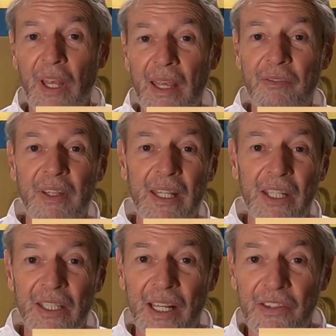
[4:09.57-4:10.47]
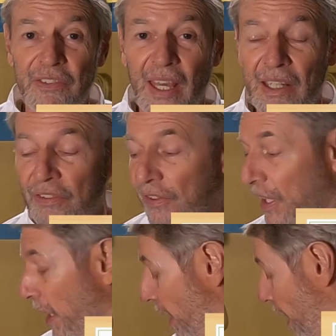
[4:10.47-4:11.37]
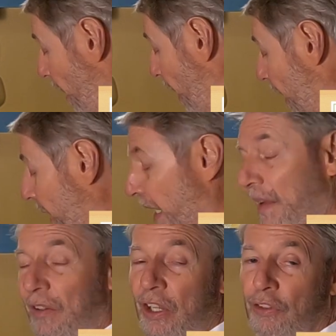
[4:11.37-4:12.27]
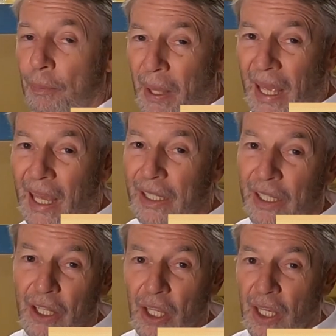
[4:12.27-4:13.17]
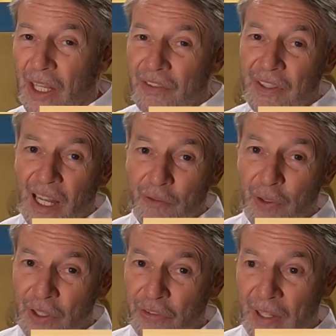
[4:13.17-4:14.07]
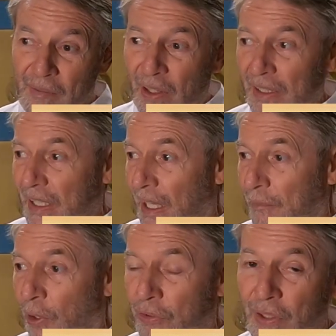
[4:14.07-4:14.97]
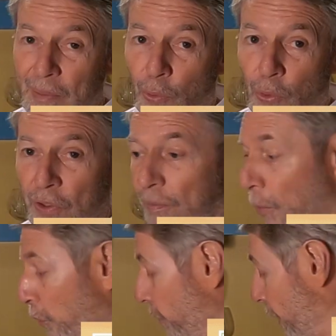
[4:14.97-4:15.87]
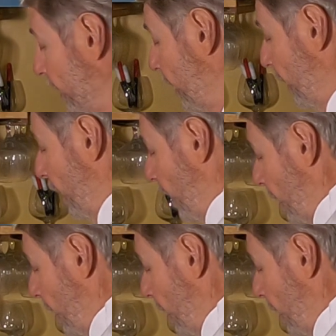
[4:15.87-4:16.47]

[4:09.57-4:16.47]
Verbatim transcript: shaved in the United States. and even in Japan, it's not really shaved like that much anymore. It's mostly